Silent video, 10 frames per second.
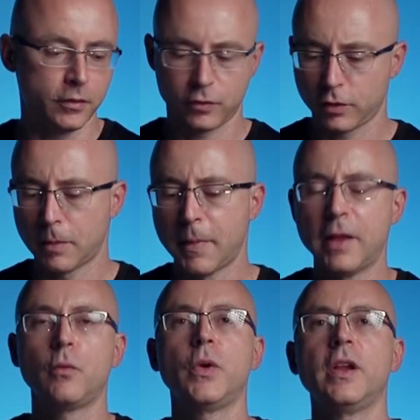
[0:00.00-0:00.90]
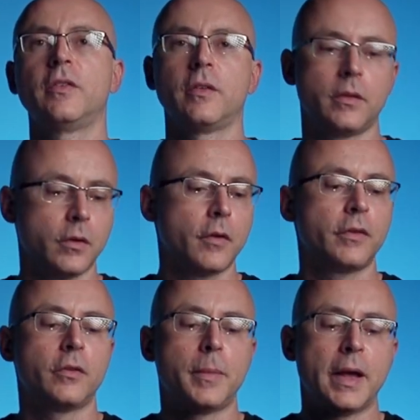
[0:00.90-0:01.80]
So the main reason of
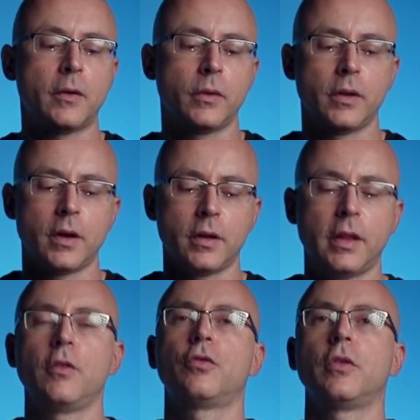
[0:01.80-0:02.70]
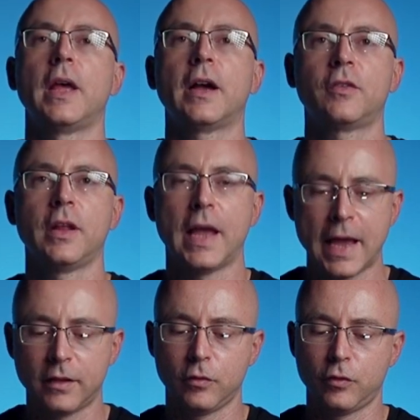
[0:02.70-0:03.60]
this battery that you should actually
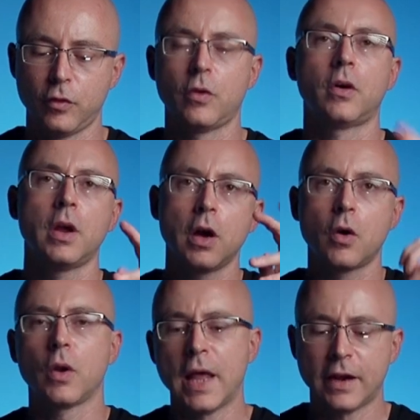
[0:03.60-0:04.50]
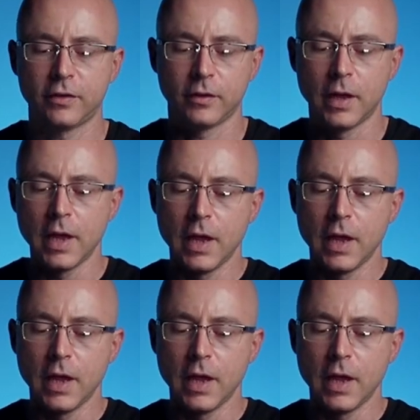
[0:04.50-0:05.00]
add to your collection